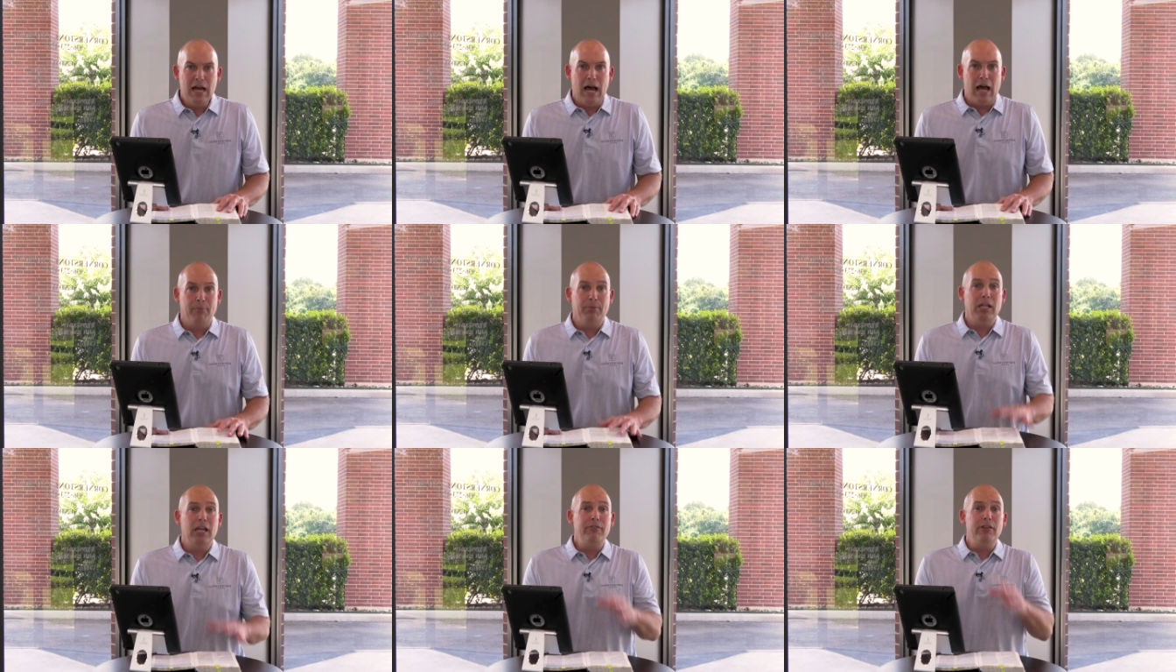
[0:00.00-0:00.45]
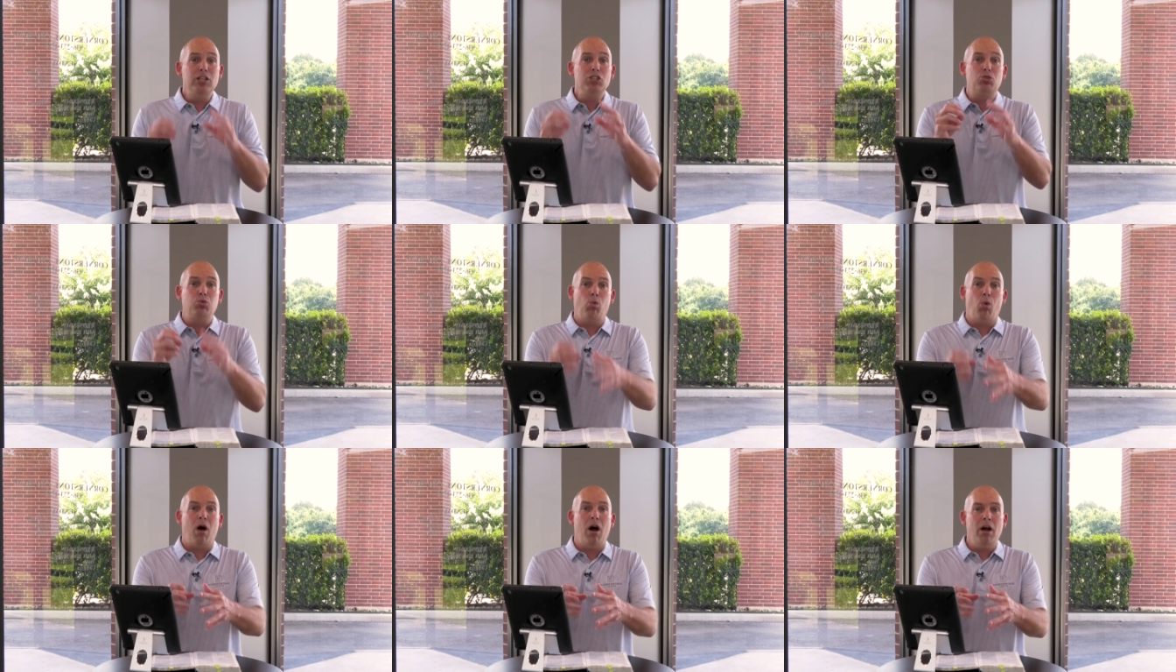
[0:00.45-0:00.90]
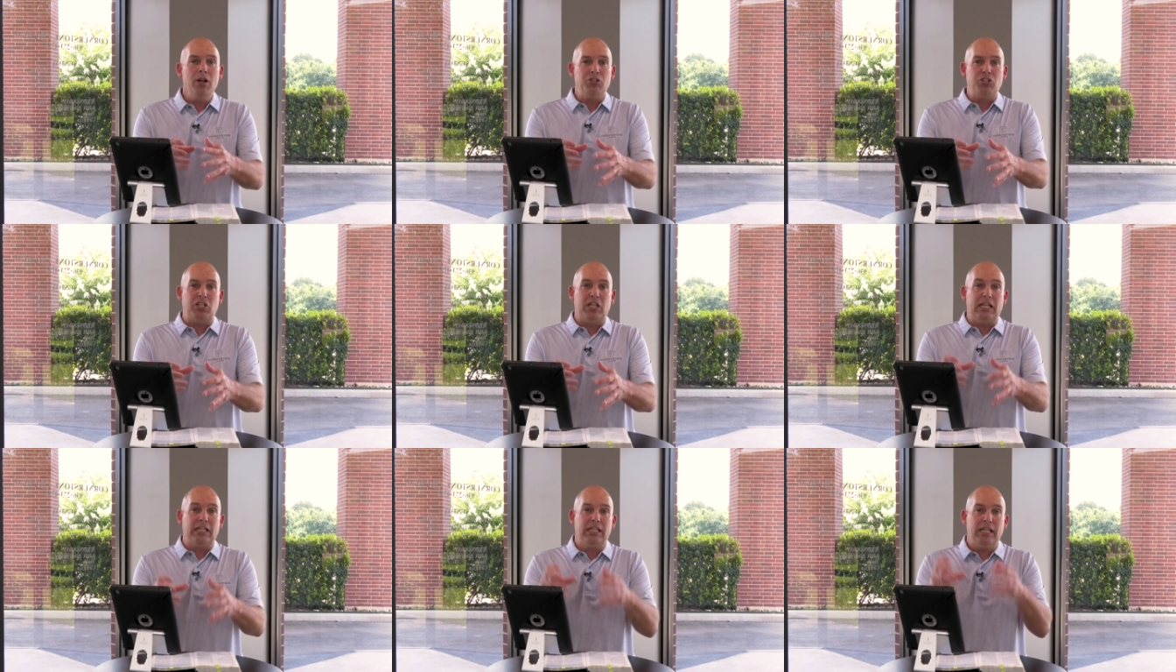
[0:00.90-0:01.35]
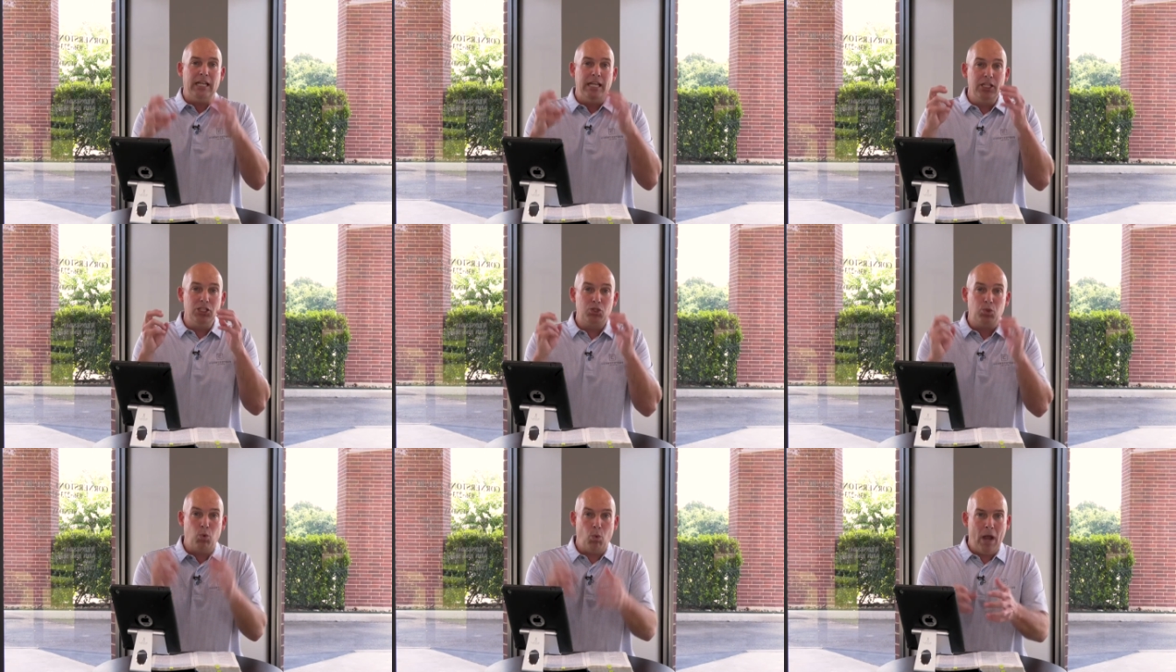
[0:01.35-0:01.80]
I believe He's watching,
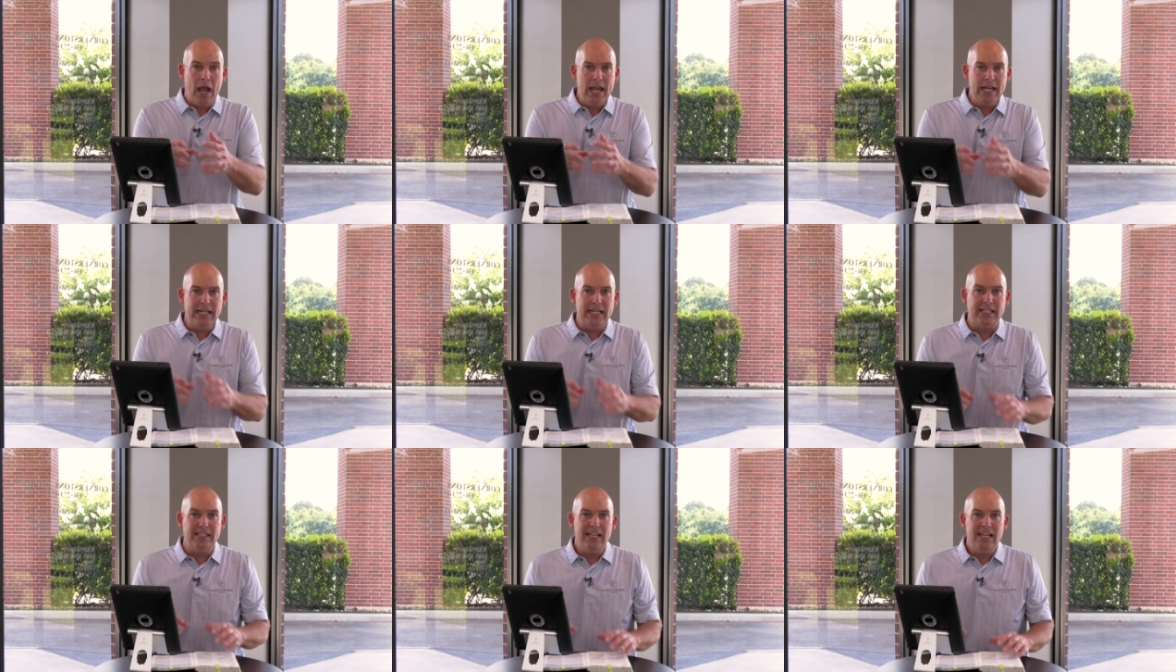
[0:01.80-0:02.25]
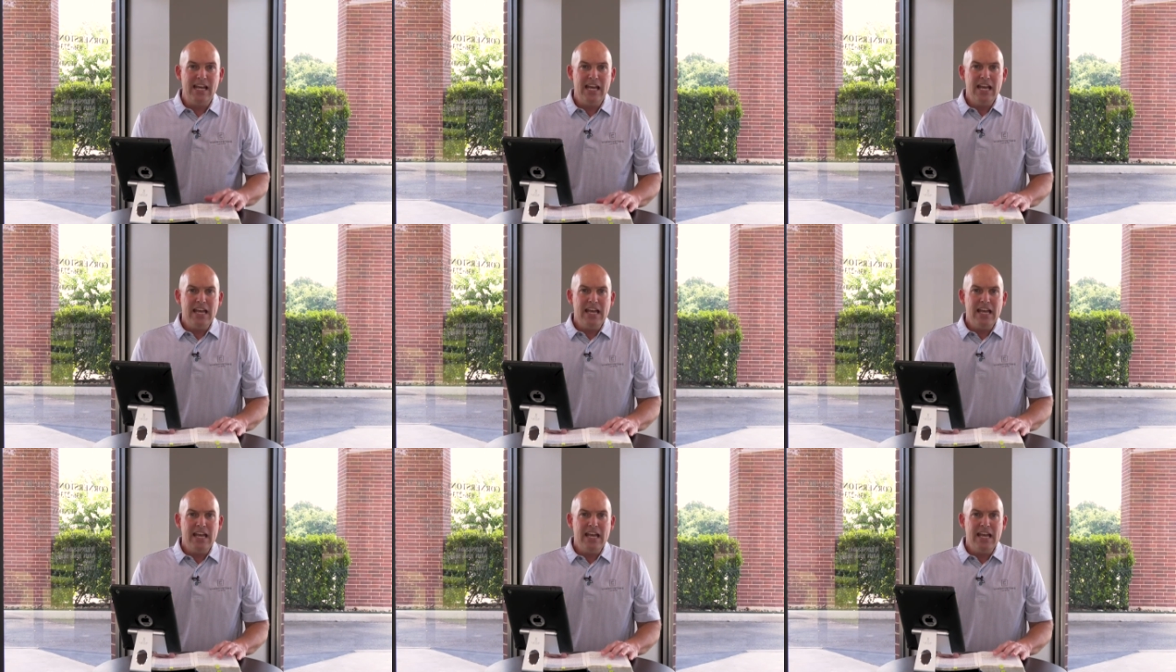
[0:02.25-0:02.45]
He's waiting.